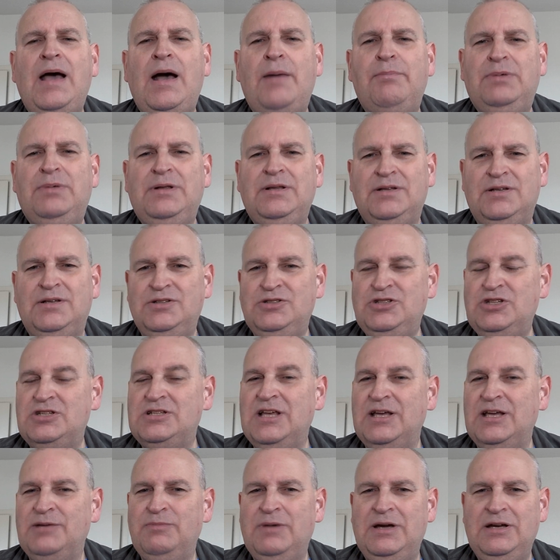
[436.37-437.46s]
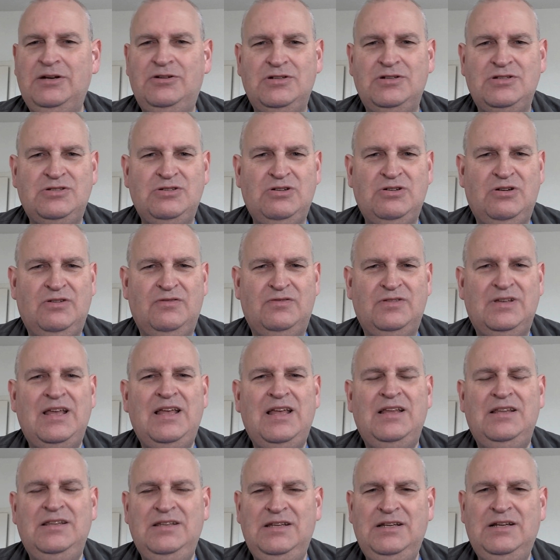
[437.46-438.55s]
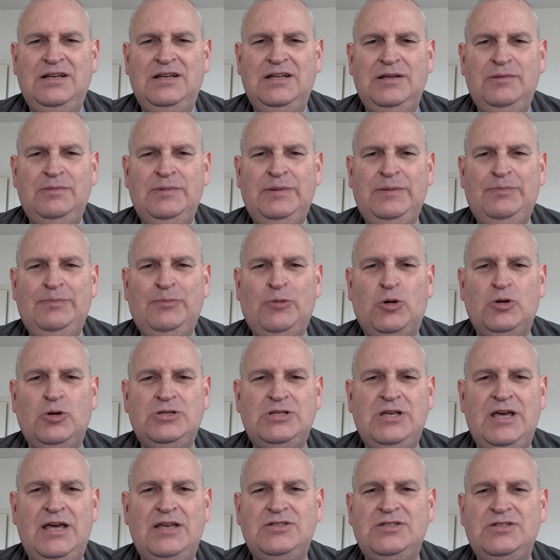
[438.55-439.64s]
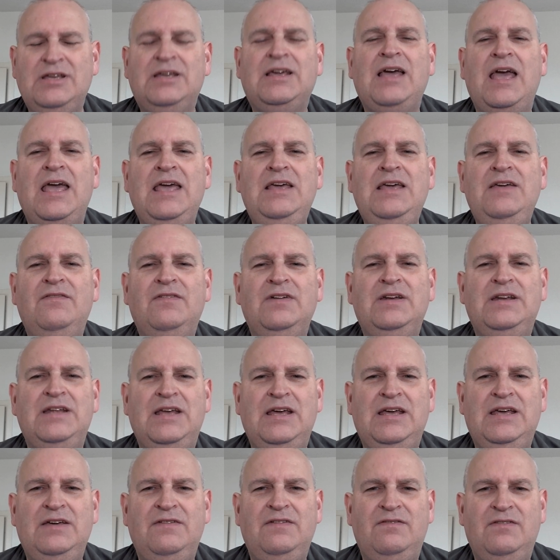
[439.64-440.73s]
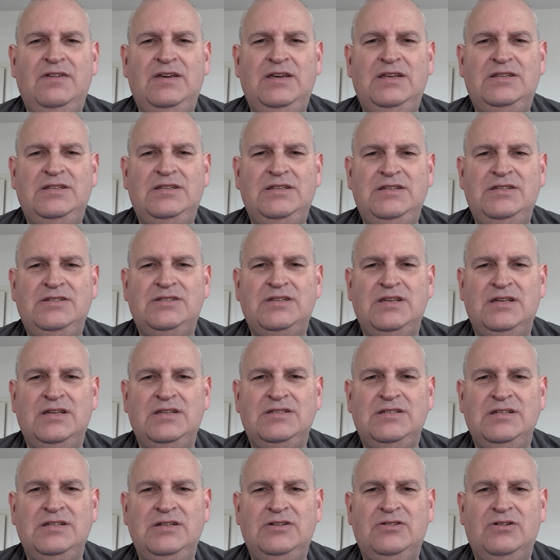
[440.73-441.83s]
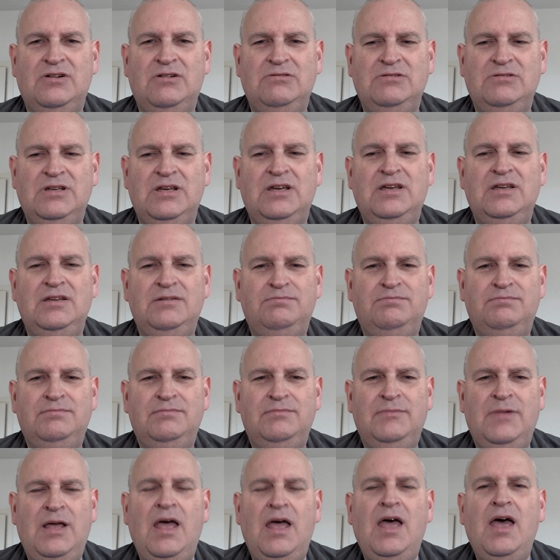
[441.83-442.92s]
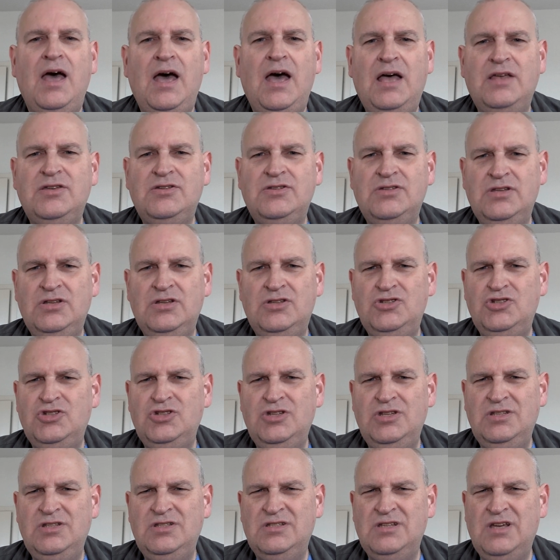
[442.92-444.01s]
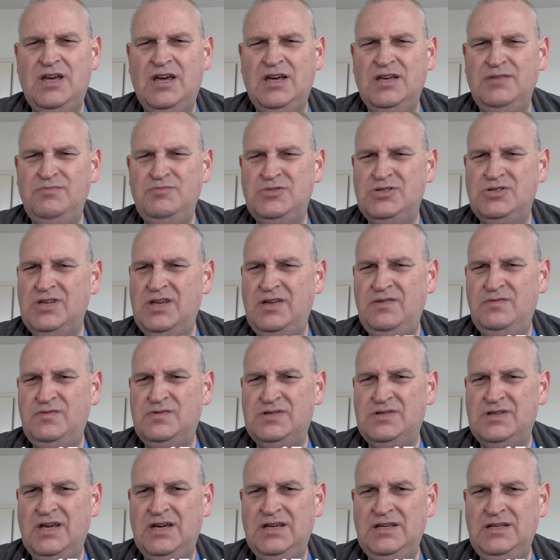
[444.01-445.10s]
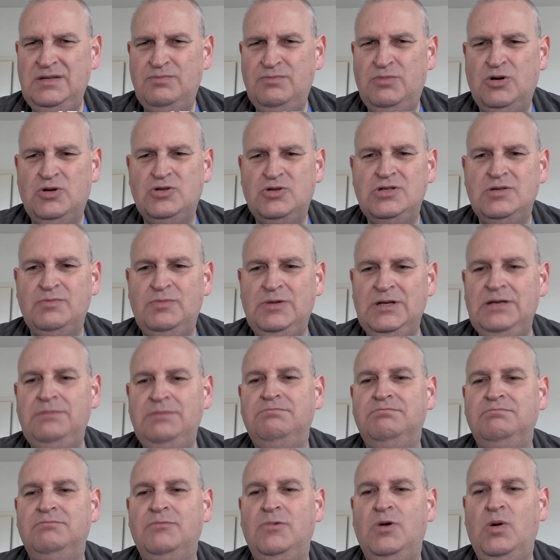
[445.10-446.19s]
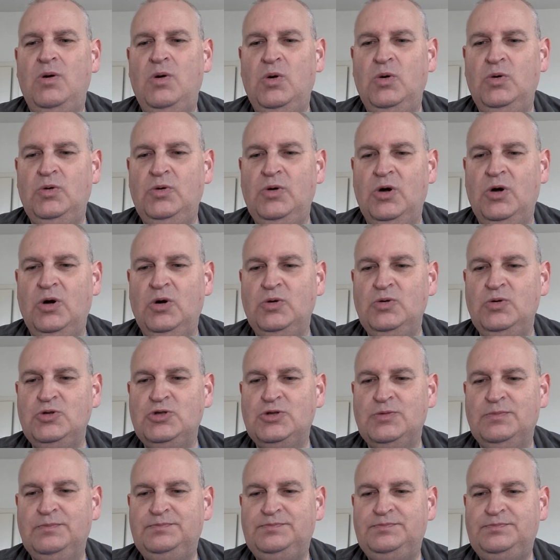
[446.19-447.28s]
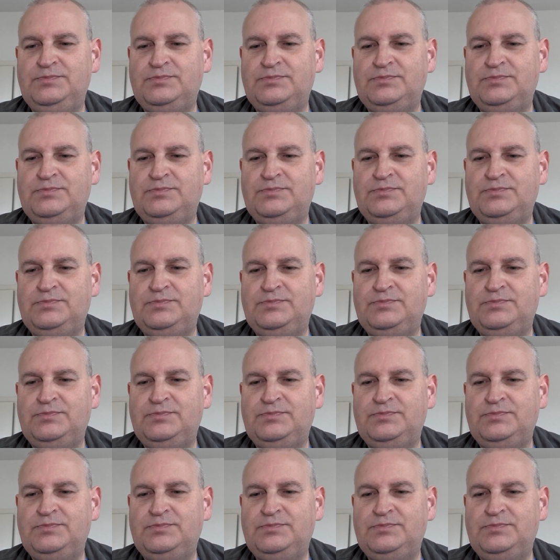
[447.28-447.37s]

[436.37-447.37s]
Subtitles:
Apple, just like Microsoft, need a little bit more testing, even if it is a 0 day. A stitch in time saves nine, possibly. Who knows?